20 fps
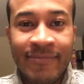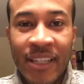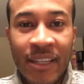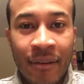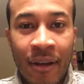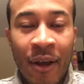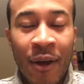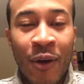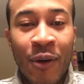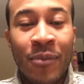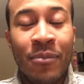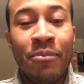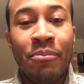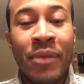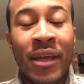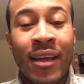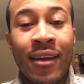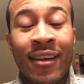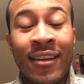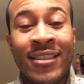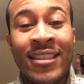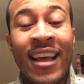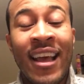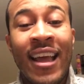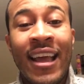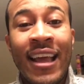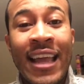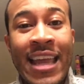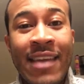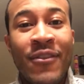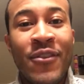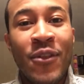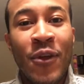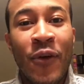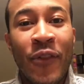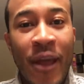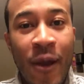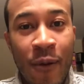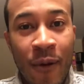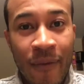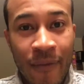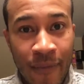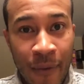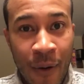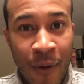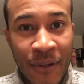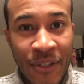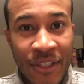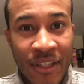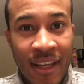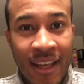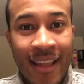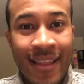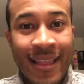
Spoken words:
No, because even though they were first,